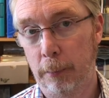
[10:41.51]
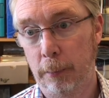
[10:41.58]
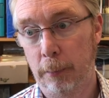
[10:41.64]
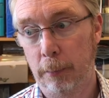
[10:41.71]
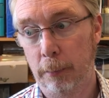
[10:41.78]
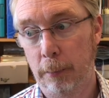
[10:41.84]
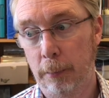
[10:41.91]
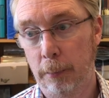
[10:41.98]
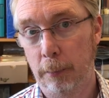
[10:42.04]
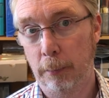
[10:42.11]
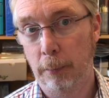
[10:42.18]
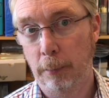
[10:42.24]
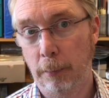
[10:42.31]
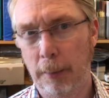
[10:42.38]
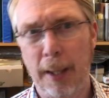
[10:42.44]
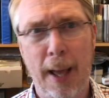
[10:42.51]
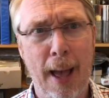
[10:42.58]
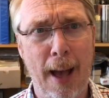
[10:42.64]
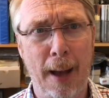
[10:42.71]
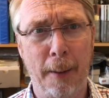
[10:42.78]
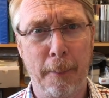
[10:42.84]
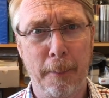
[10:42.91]
Oh.
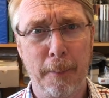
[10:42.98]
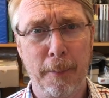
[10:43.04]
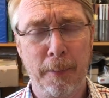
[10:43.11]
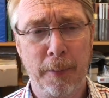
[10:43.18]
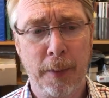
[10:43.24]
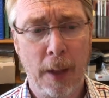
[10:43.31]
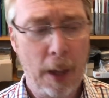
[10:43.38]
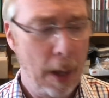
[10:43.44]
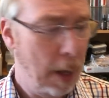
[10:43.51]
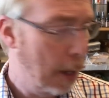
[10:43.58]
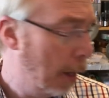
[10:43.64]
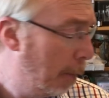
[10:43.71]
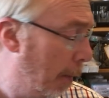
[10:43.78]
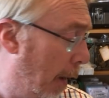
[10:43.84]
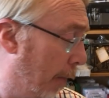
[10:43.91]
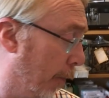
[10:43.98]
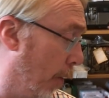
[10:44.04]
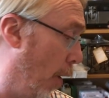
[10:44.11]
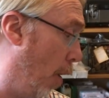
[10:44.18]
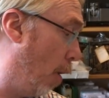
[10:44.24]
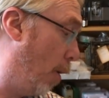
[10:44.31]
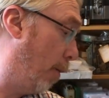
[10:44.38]
Yeah. Um, I've
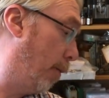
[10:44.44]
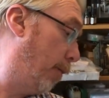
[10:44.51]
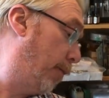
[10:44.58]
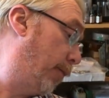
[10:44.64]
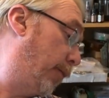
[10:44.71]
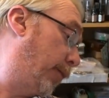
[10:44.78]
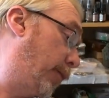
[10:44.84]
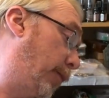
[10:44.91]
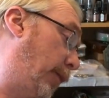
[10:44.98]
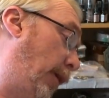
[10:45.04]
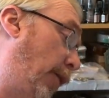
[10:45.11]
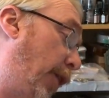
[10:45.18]
got, I